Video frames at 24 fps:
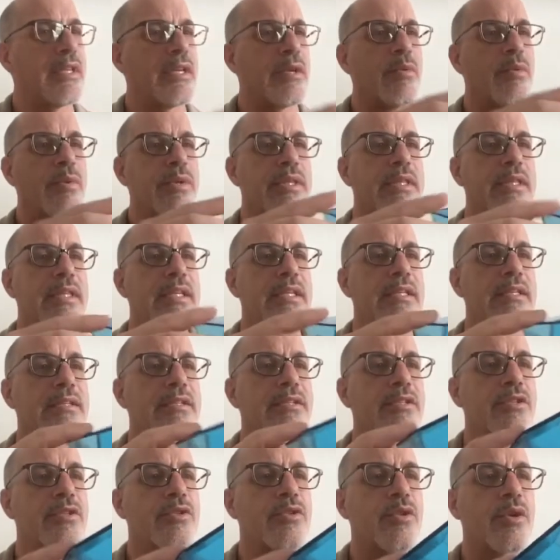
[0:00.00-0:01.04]
with this
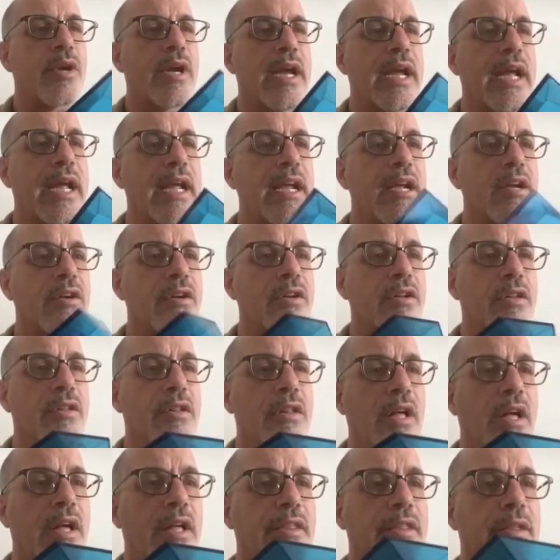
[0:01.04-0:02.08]
triangle
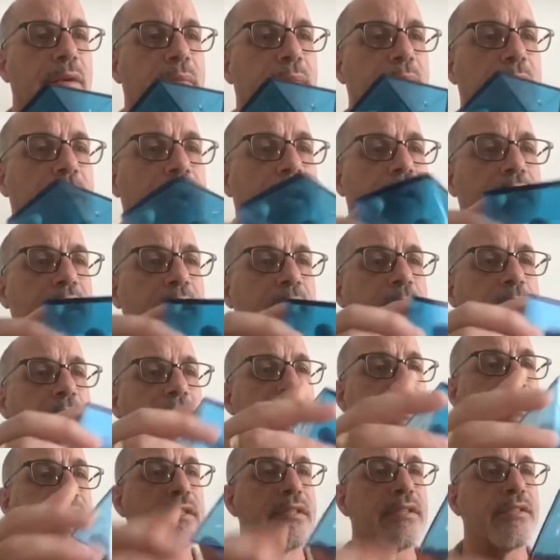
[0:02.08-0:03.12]
on the
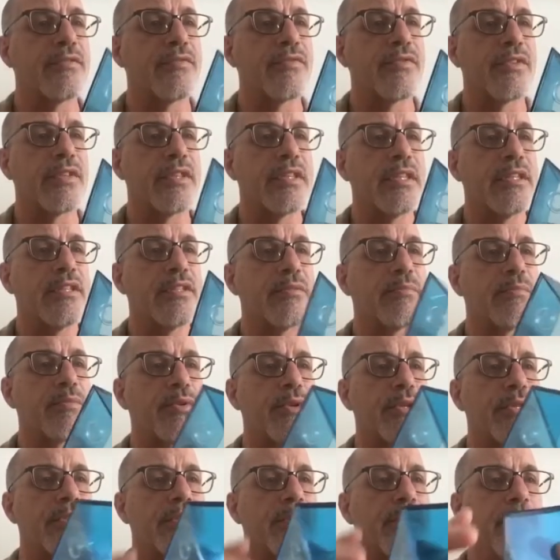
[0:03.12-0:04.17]
bases for this
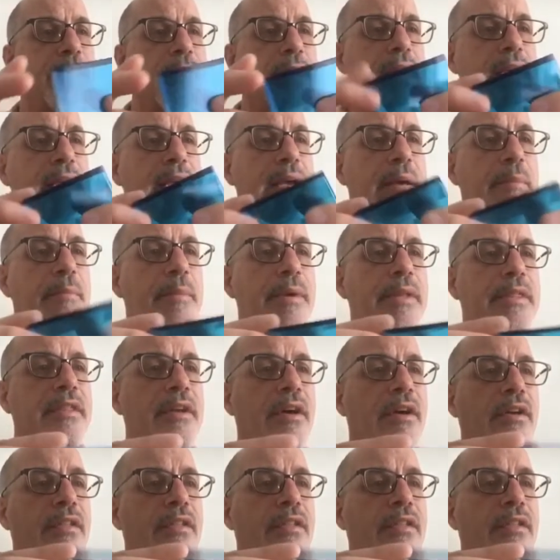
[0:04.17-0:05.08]
prism, but all the